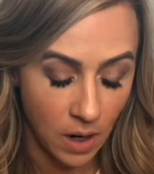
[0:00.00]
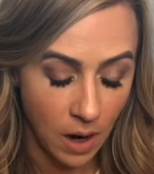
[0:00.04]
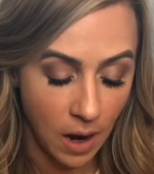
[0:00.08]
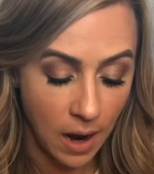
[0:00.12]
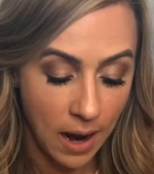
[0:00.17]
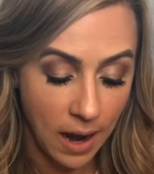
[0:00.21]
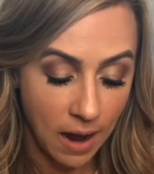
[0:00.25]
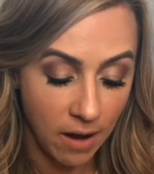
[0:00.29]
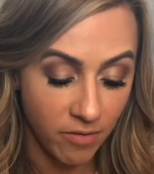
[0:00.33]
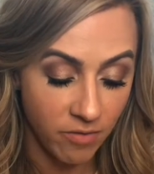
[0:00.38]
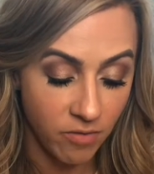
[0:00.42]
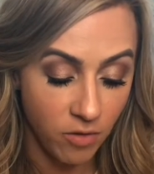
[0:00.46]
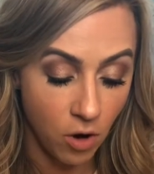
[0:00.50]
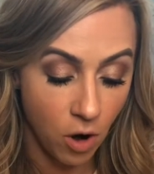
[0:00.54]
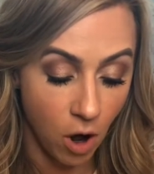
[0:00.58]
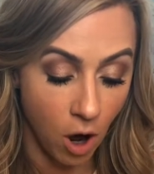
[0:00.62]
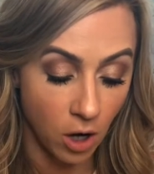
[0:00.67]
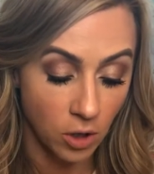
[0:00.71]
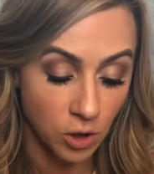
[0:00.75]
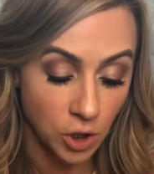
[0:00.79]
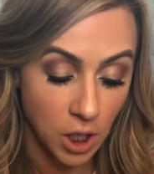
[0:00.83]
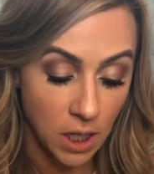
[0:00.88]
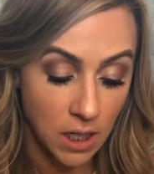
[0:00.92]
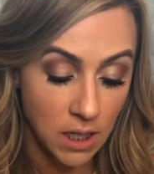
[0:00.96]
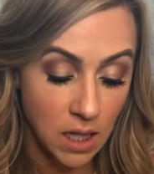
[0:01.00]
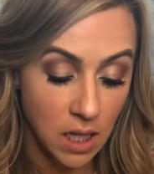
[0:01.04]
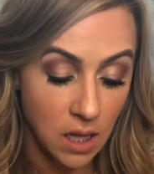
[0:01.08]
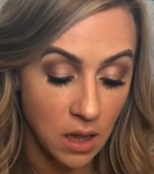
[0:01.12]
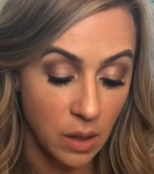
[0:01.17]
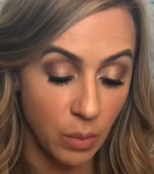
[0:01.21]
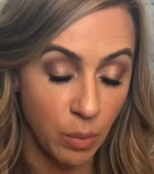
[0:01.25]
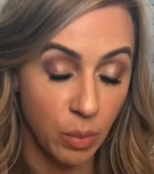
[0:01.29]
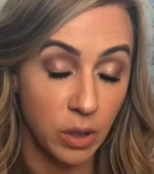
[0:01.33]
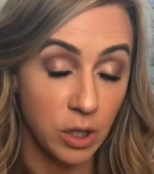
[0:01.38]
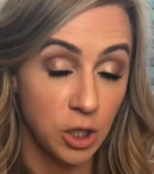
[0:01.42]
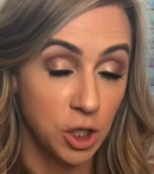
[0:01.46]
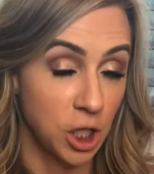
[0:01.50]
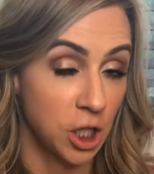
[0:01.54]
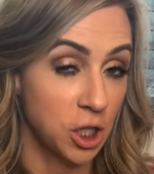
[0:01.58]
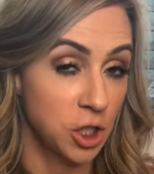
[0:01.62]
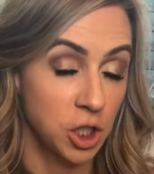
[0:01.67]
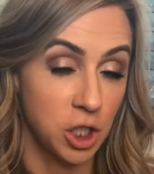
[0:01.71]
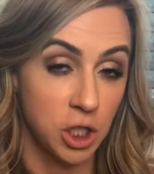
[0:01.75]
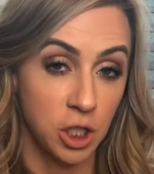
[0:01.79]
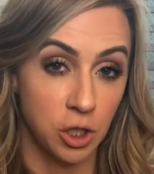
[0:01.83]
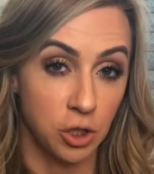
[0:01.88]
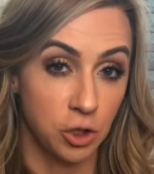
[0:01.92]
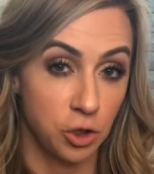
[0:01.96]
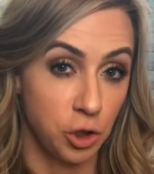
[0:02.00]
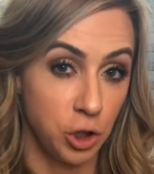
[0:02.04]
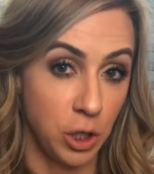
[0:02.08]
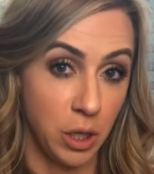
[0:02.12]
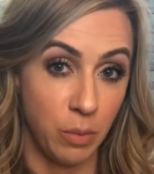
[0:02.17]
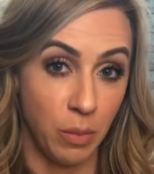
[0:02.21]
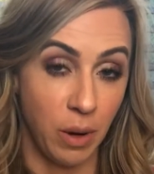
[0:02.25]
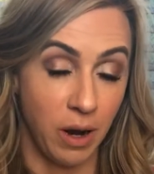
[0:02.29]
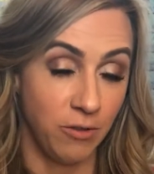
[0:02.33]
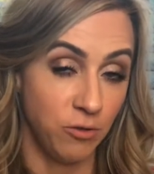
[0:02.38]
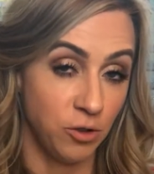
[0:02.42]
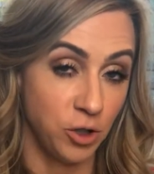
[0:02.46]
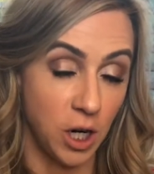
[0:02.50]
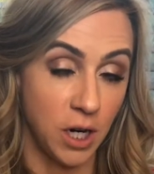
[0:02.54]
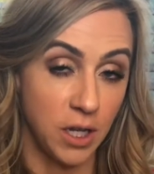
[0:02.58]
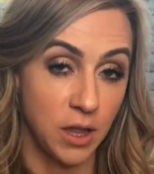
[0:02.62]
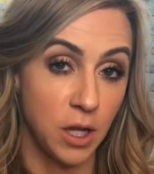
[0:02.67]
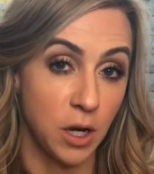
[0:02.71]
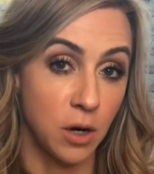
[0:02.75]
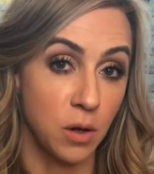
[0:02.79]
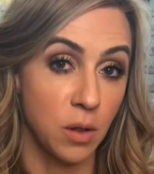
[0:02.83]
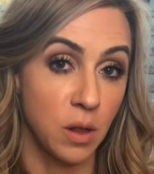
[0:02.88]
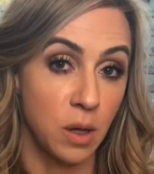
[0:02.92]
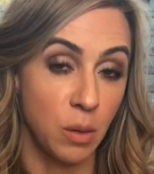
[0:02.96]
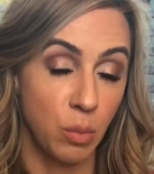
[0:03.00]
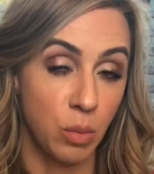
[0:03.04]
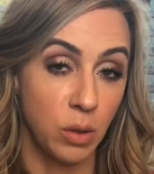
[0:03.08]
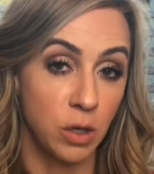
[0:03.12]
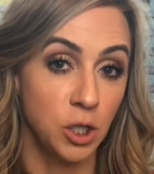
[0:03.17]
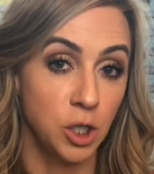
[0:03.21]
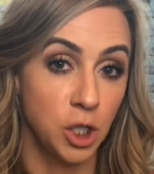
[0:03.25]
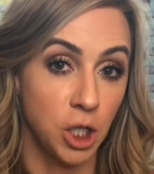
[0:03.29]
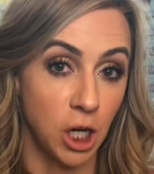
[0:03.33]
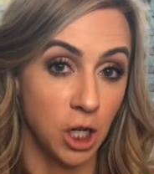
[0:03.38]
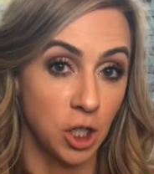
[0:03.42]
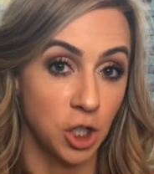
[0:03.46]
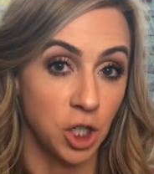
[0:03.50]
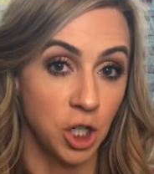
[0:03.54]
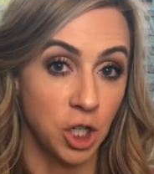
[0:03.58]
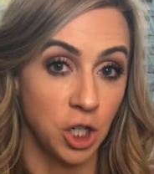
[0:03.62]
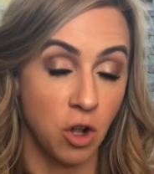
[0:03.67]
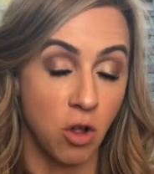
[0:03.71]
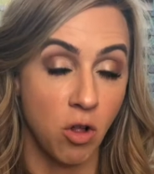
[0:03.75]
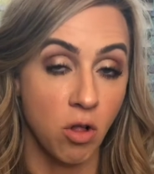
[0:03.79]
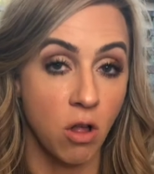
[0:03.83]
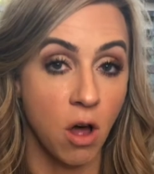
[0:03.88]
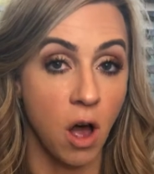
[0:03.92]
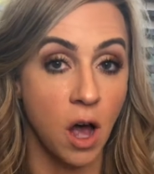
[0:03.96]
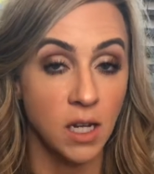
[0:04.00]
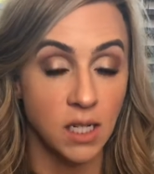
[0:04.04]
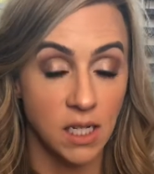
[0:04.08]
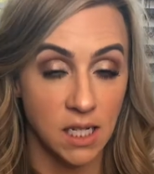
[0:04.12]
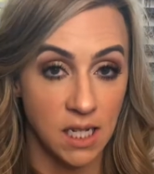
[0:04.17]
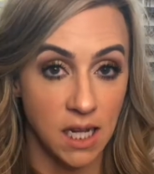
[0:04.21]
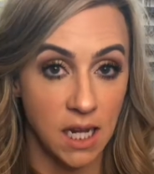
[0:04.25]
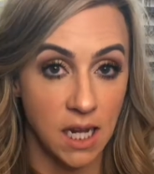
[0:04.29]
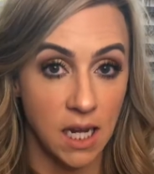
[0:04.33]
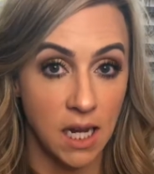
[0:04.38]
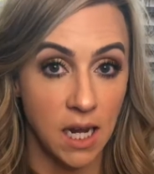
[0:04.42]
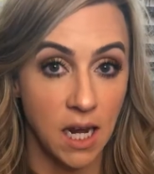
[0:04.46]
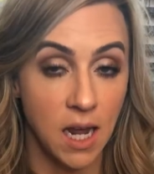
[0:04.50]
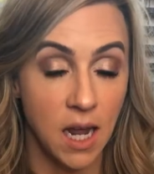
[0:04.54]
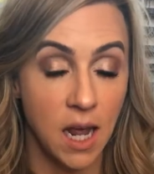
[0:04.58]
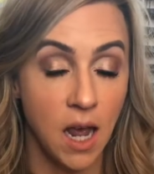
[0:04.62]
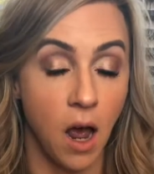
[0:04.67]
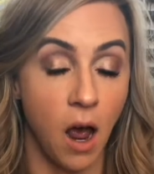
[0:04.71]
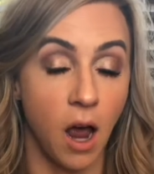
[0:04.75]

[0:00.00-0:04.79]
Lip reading: I have not tried the Lip Injection Extreme. I've tried their Lip Injection Glossy.